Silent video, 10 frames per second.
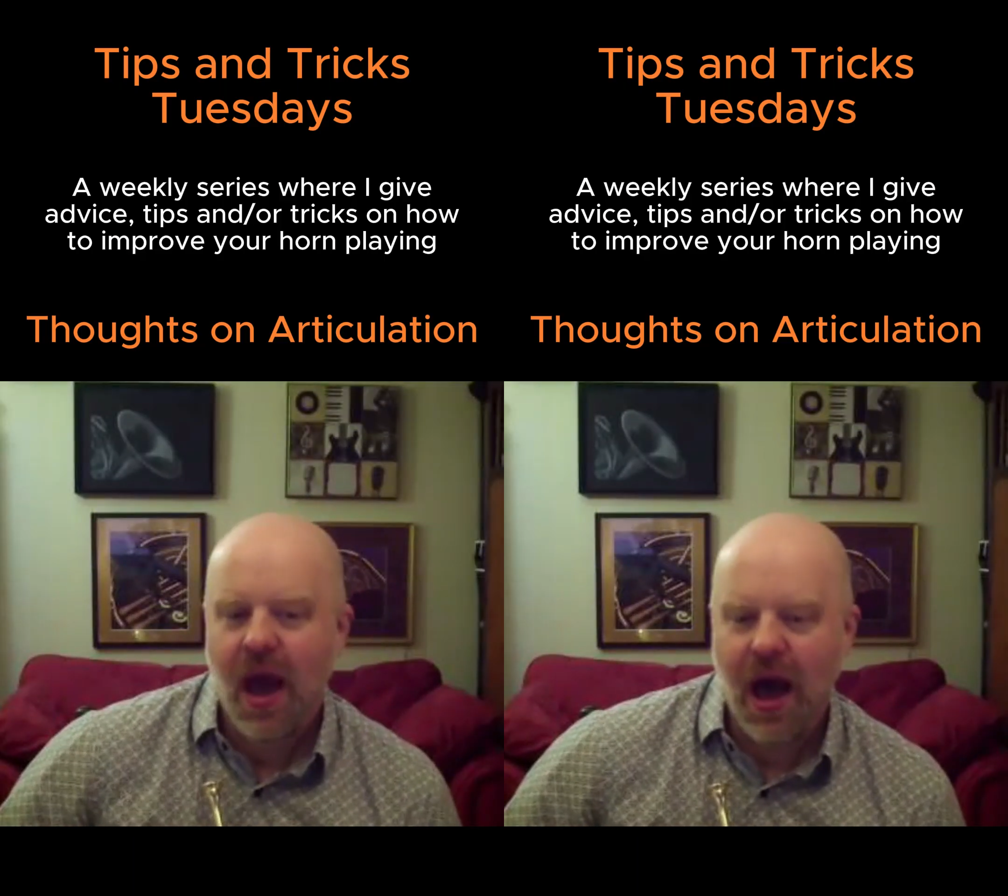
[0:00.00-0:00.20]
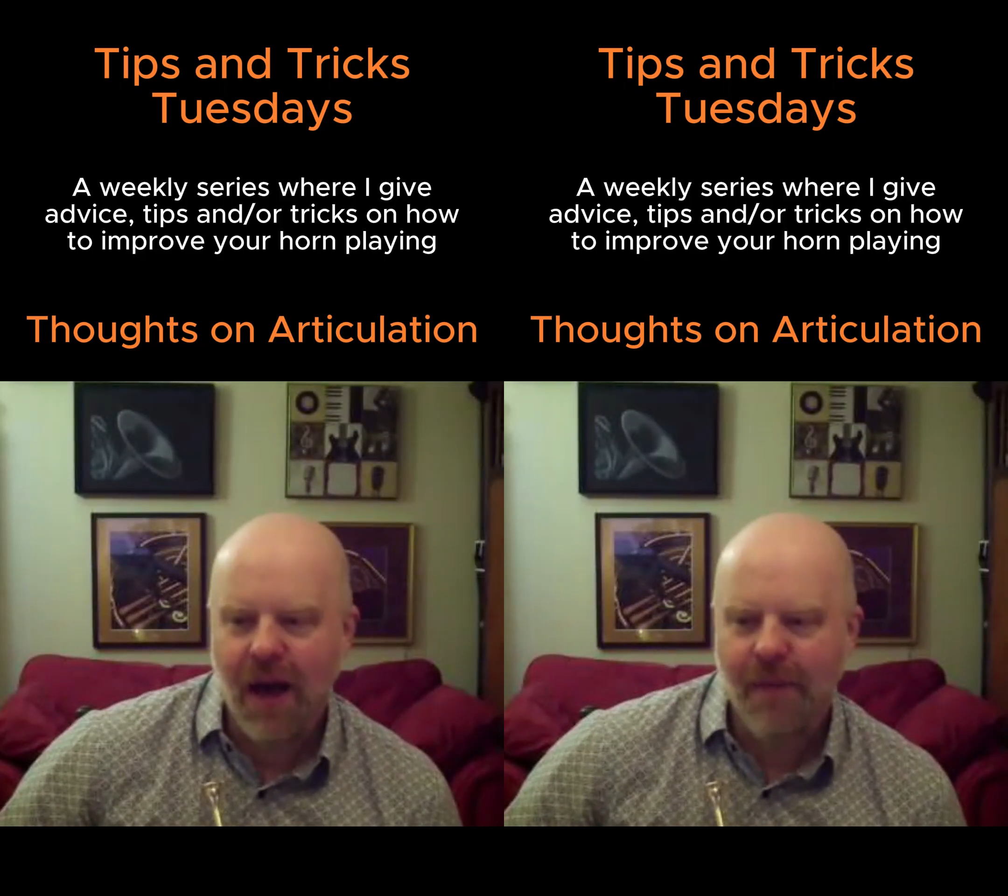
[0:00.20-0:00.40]

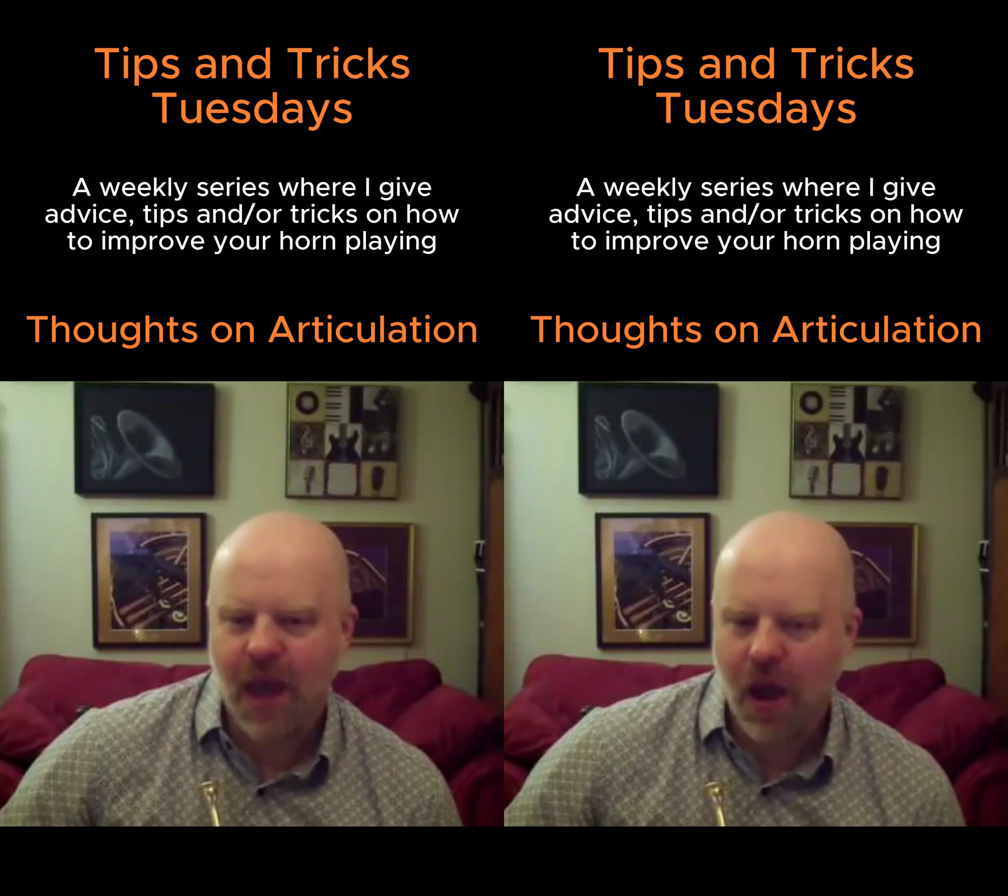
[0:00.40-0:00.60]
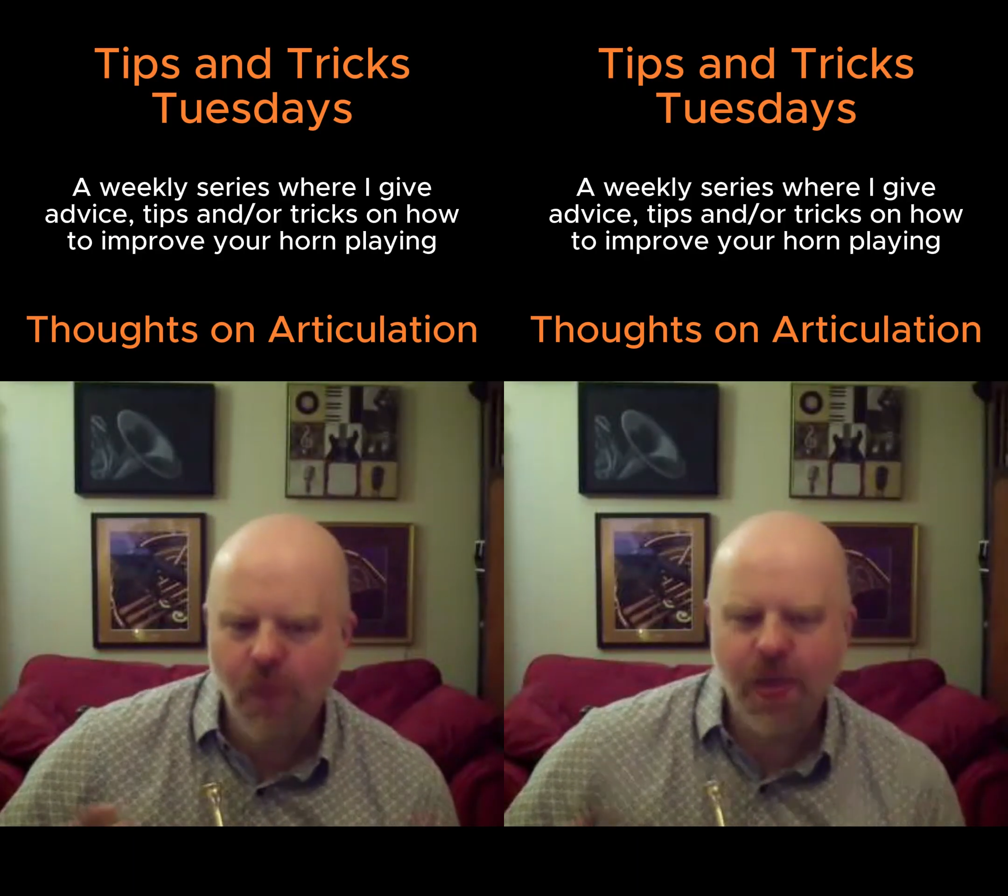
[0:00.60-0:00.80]

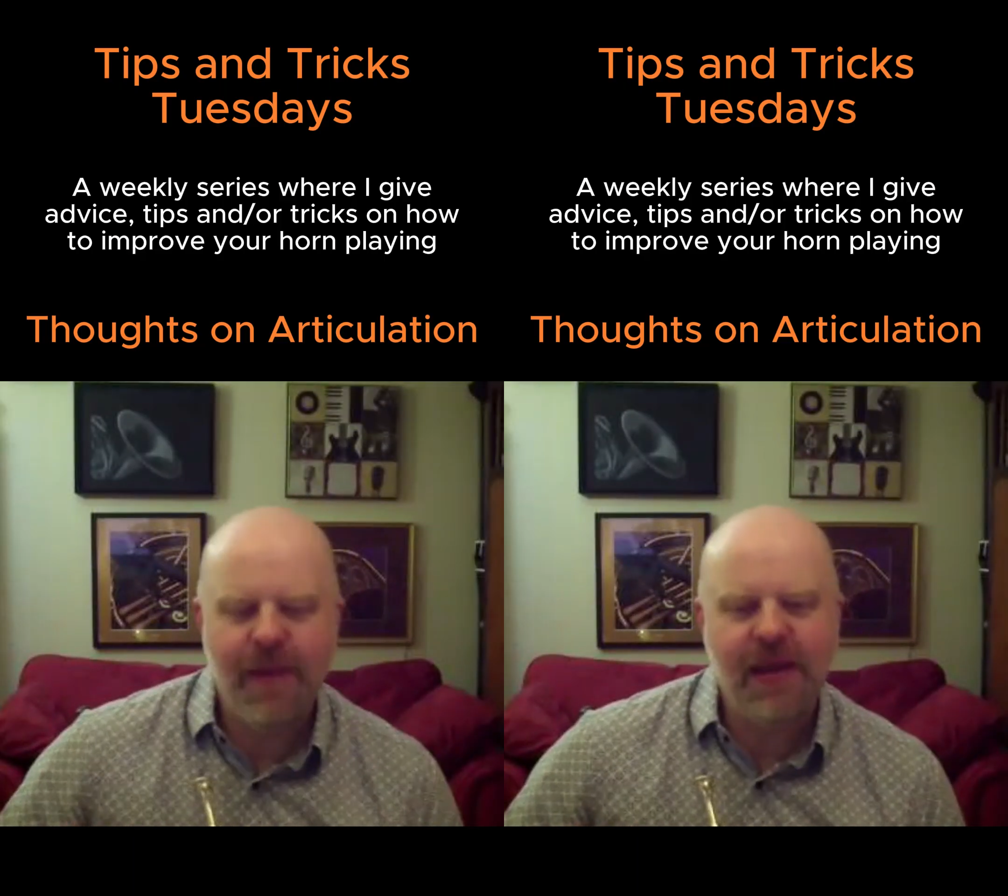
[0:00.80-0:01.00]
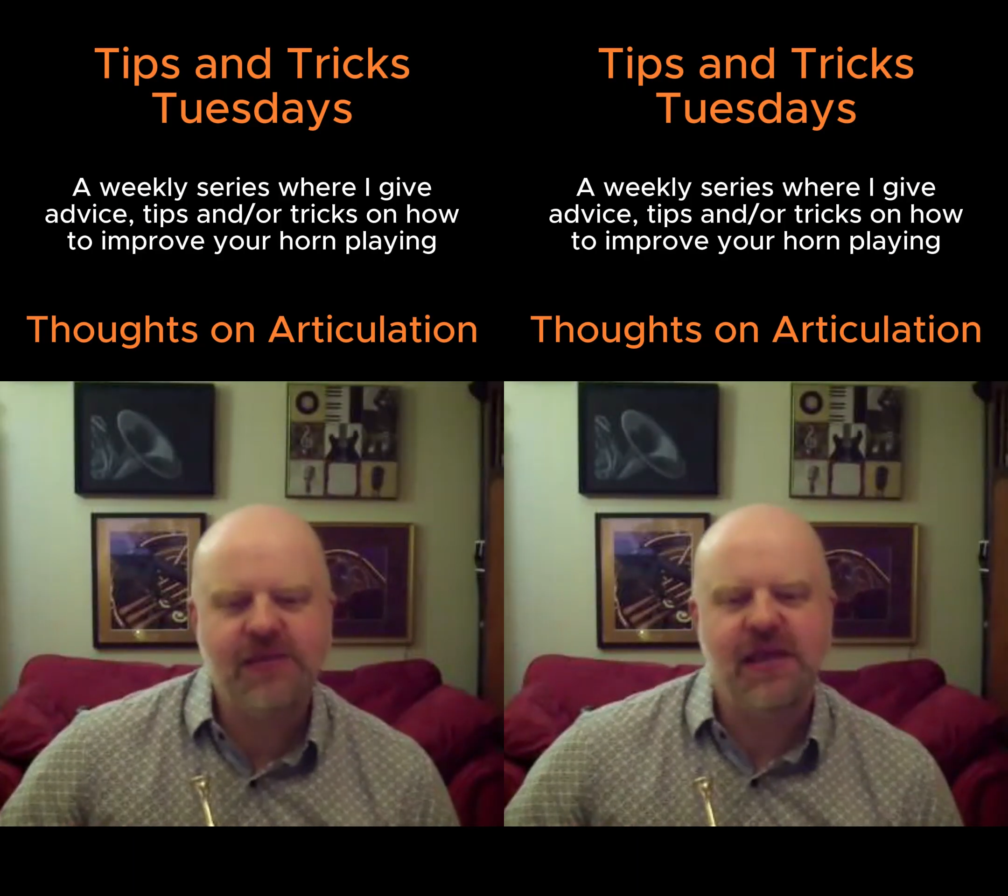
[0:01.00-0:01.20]
I hope that
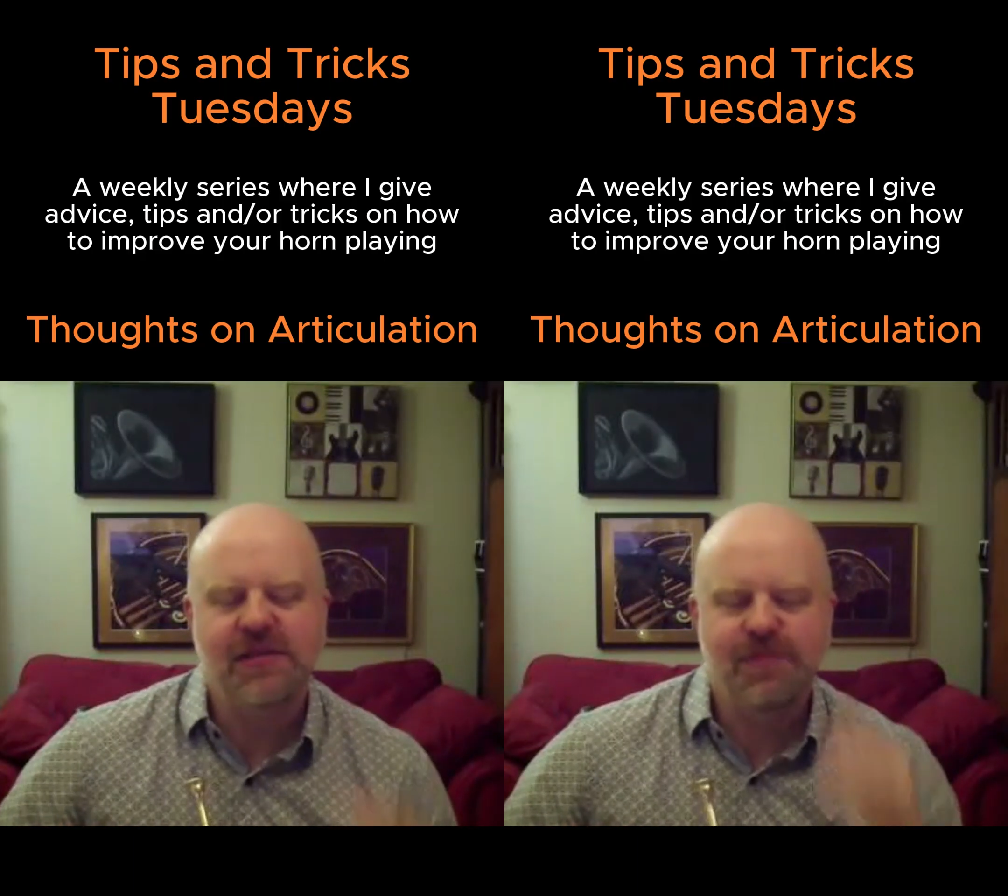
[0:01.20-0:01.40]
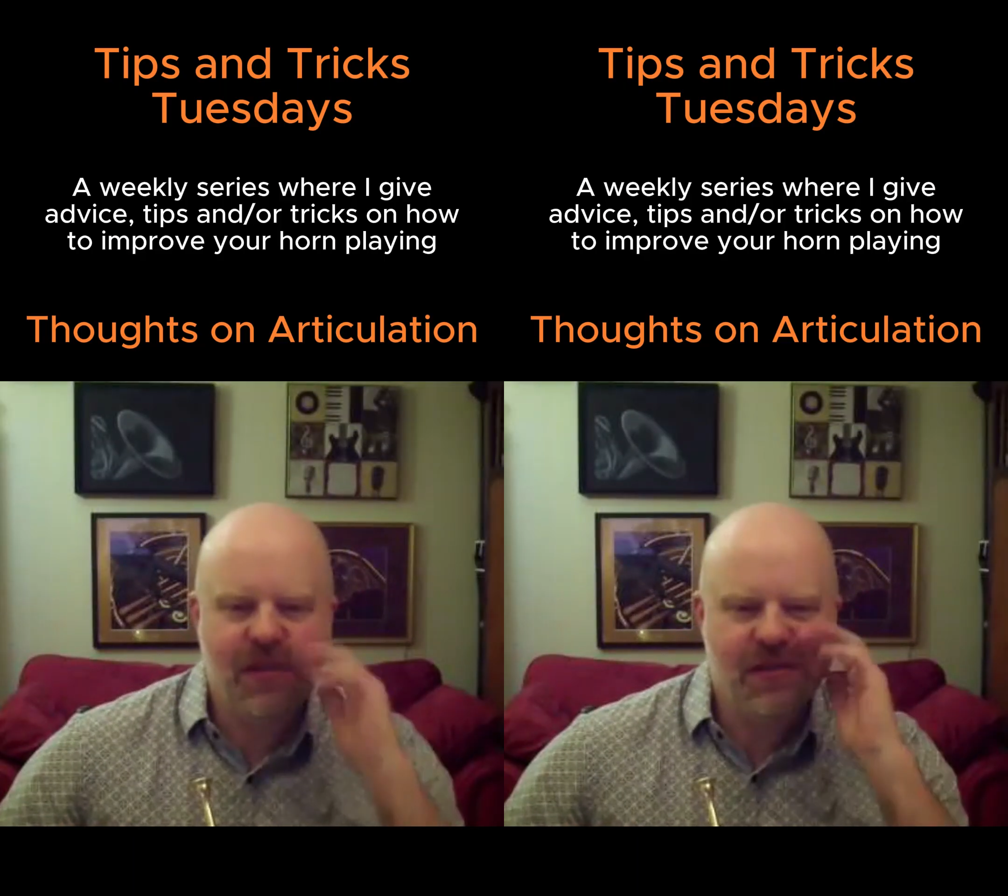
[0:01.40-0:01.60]
makes sense,
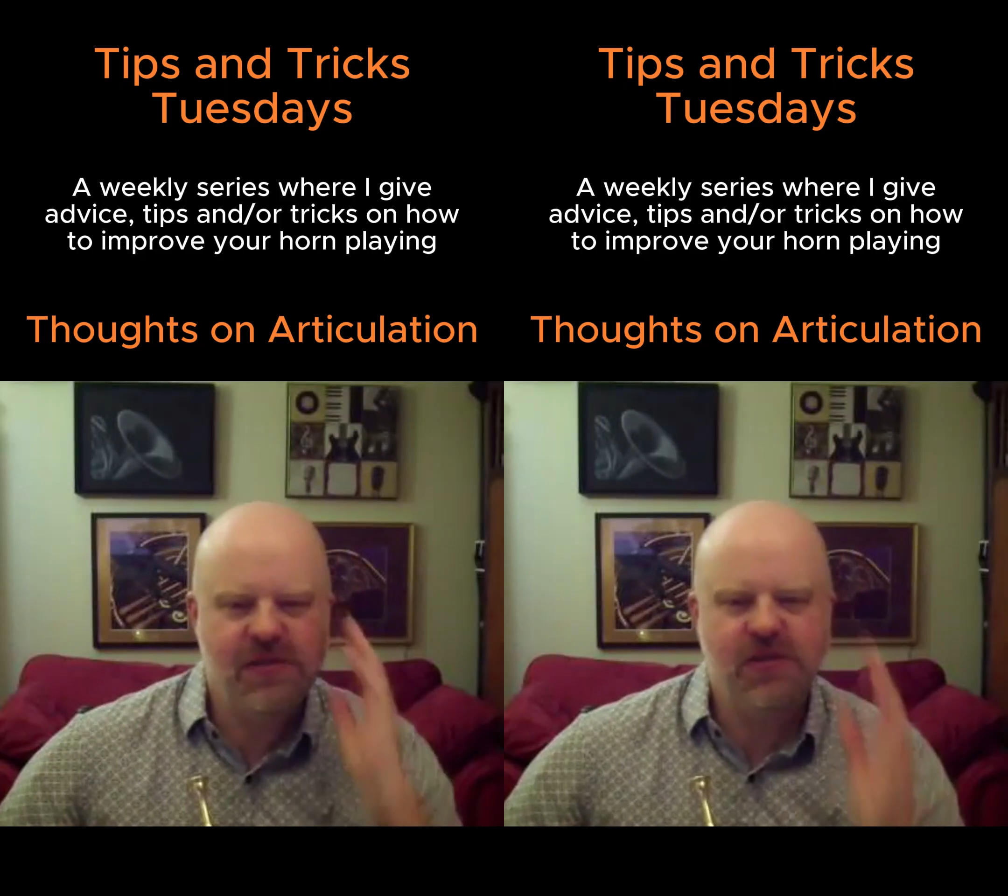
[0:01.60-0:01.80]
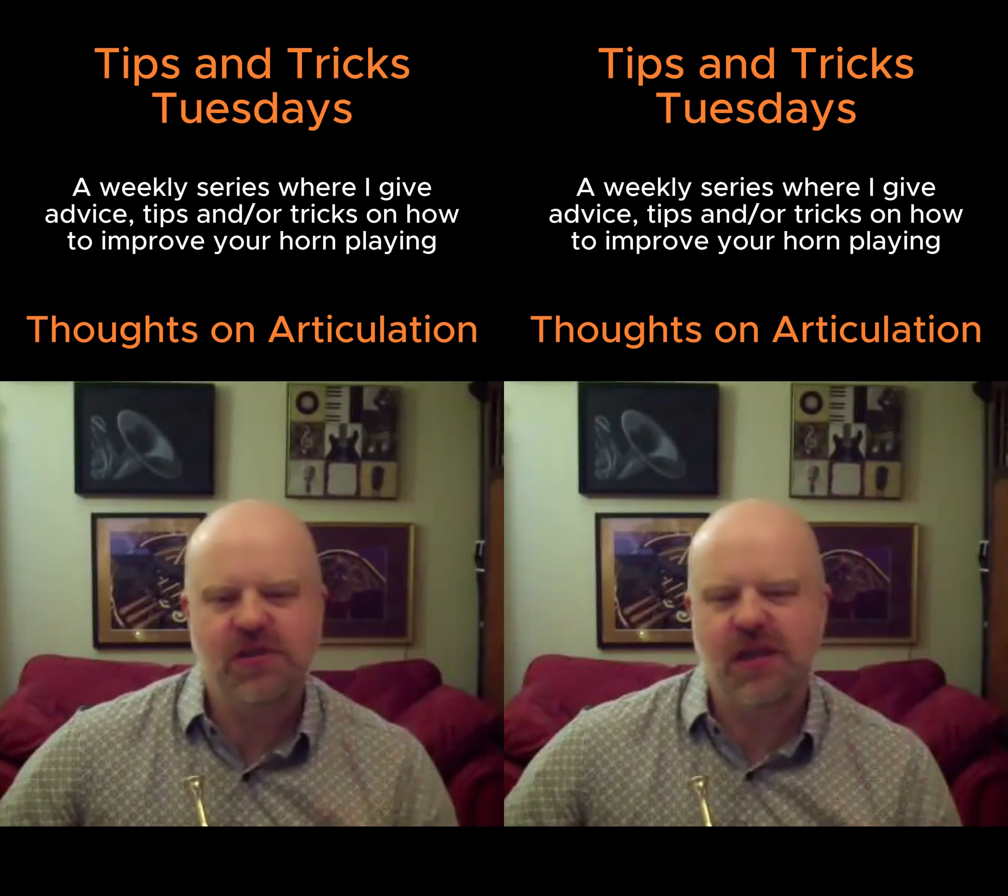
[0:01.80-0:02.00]
but this
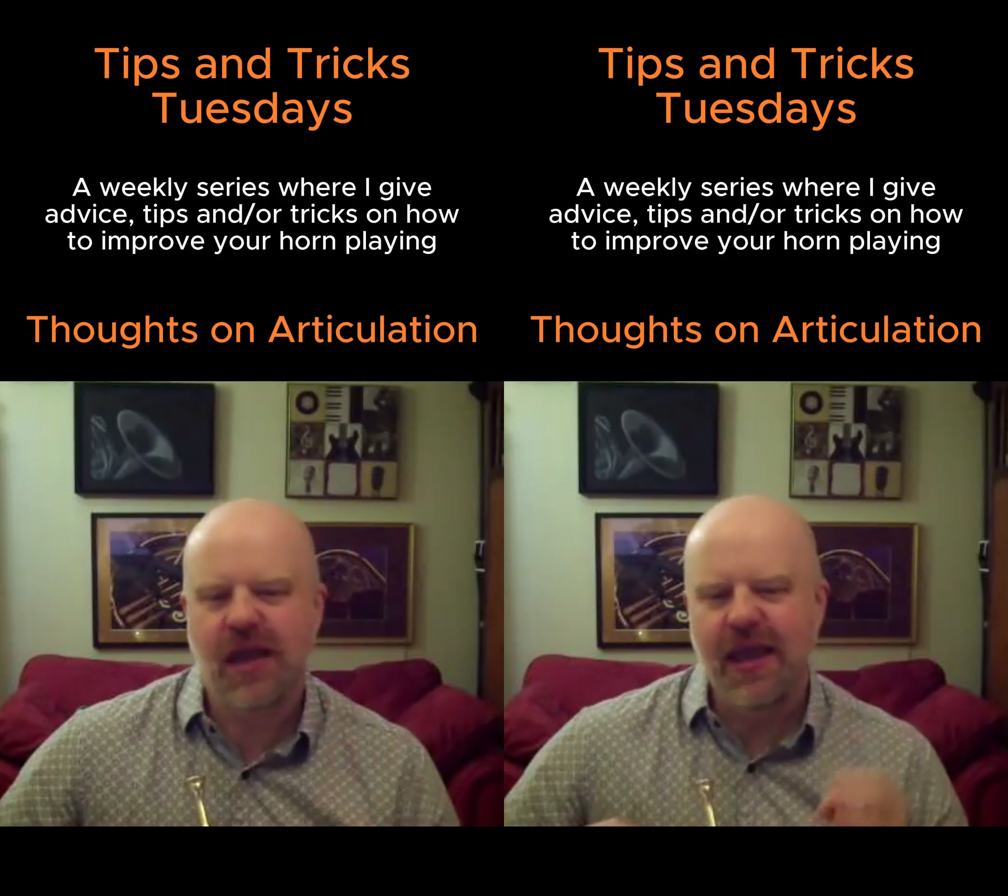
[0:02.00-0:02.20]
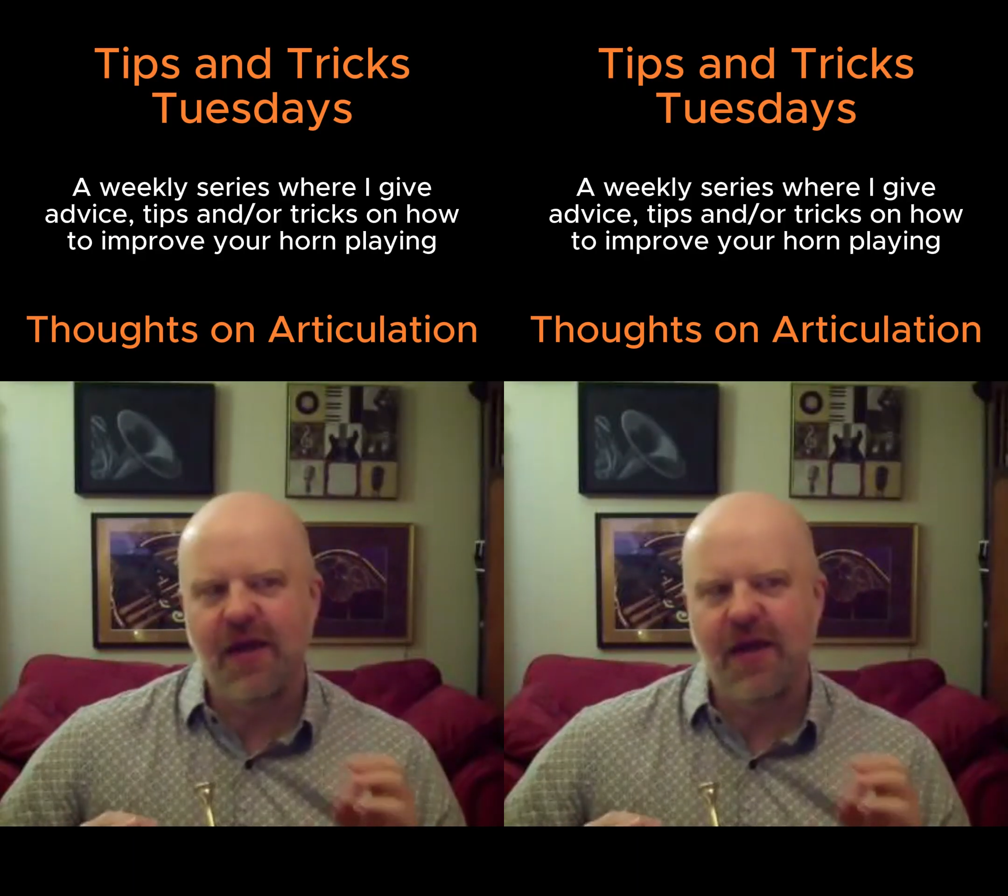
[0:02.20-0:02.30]
is just, again,